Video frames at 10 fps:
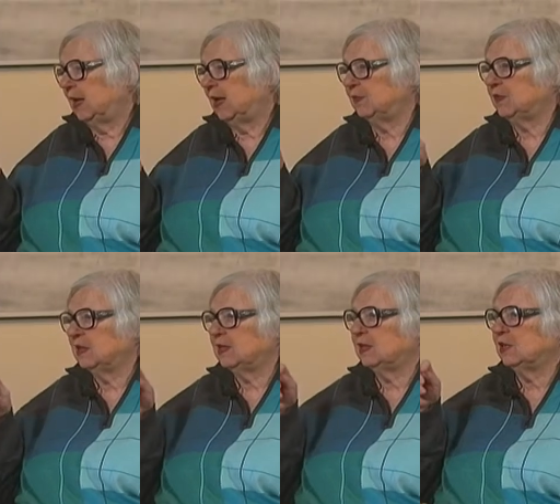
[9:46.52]
And
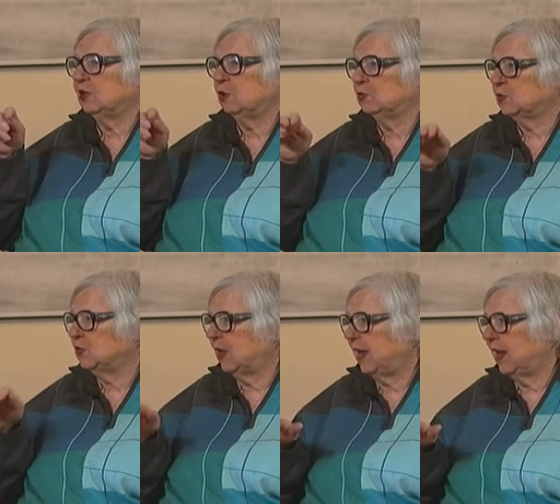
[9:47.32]
then it goes
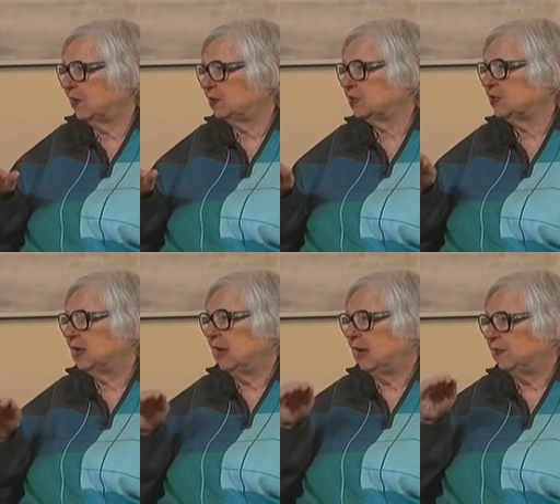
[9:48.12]
through the House
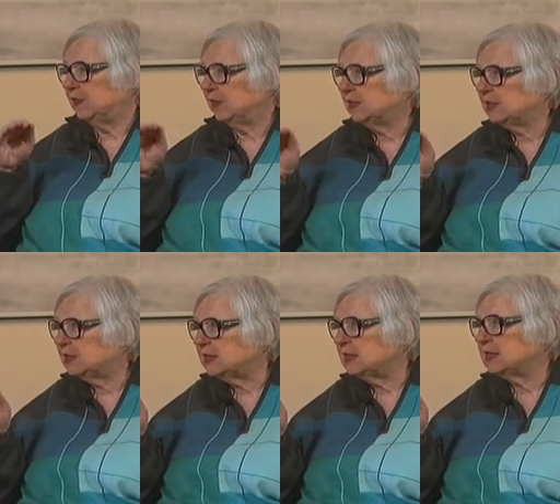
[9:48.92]
and then the
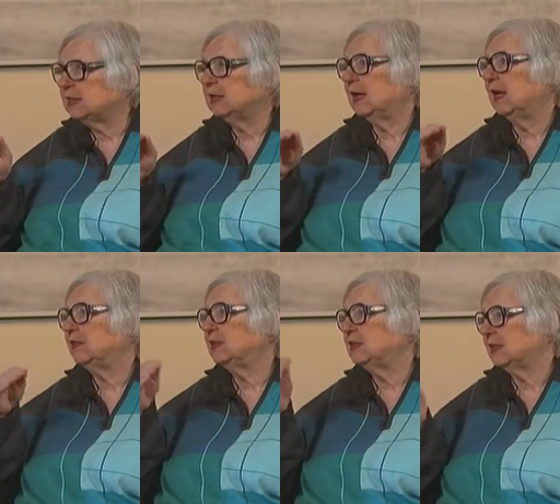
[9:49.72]
Senate
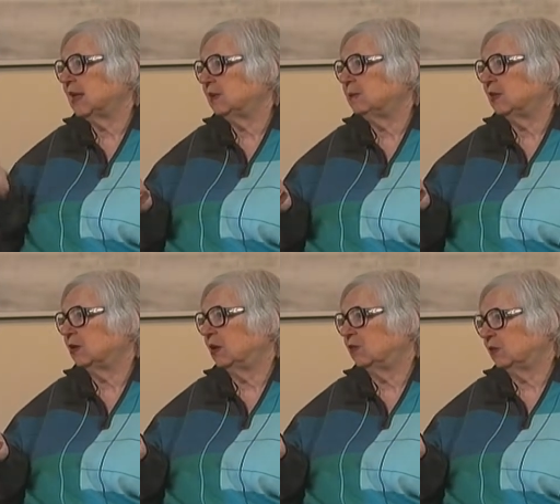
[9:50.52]
and then signed by
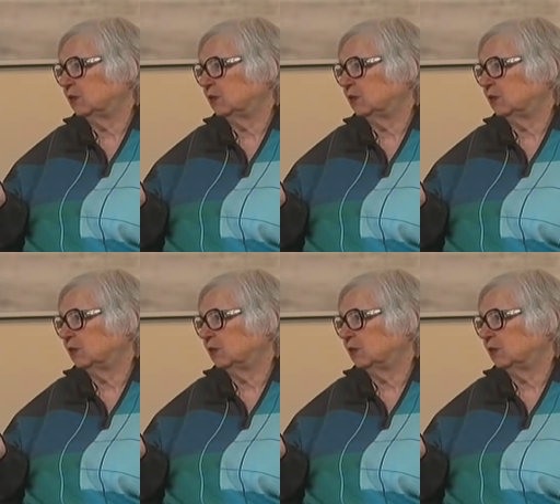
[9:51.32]
the governor.